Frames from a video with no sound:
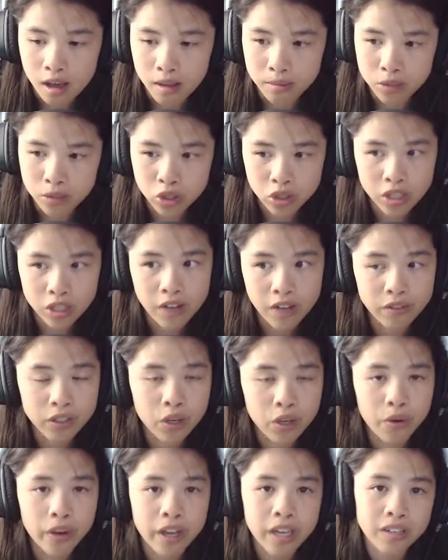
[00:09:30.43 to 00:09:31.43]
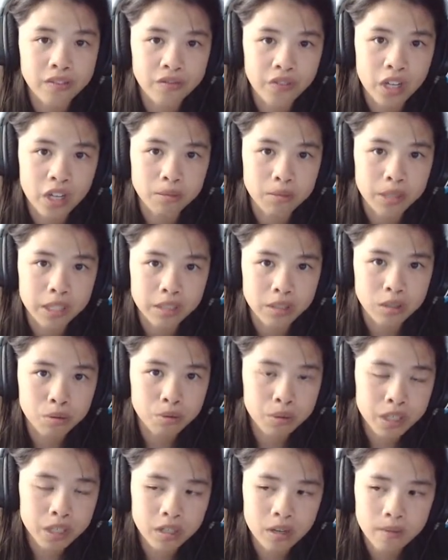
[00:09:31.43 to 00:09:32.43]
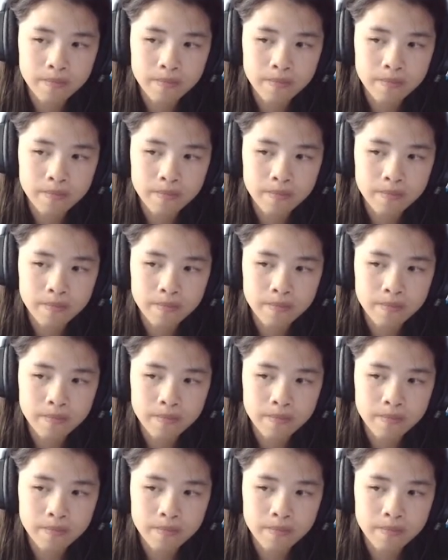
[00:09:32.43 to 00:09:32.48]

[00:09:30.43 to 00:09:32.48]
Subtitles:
You should definitely go ahead and follow me on Twitter.